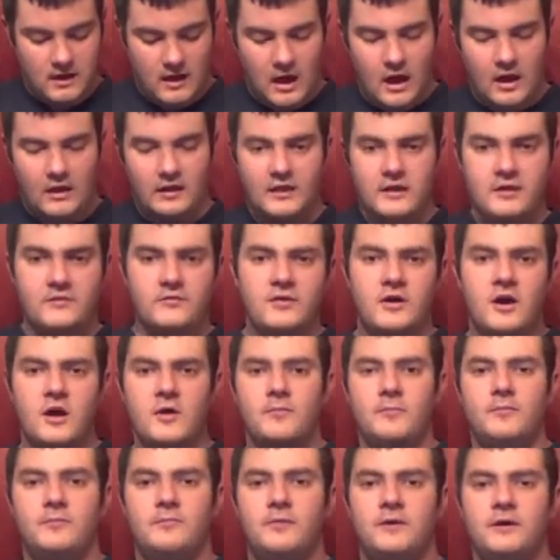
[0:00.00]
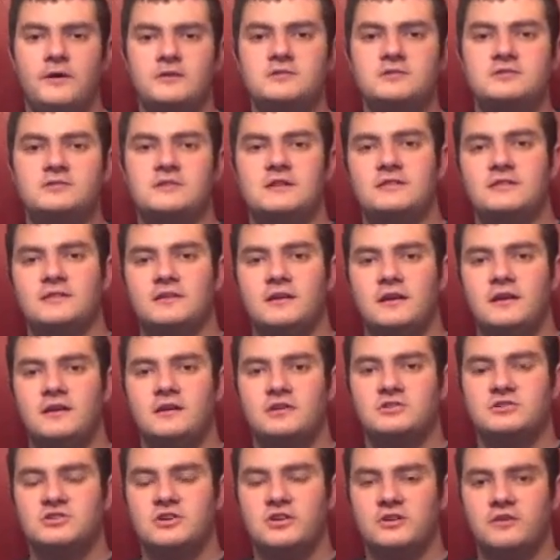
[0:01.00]
I'll leave a couple pictures at the end
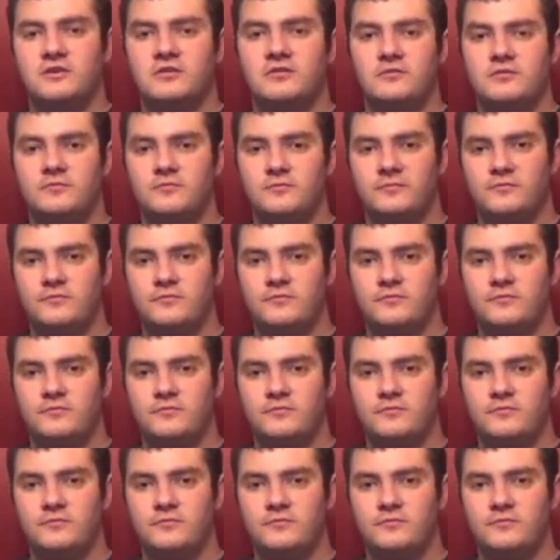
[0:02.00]
to show you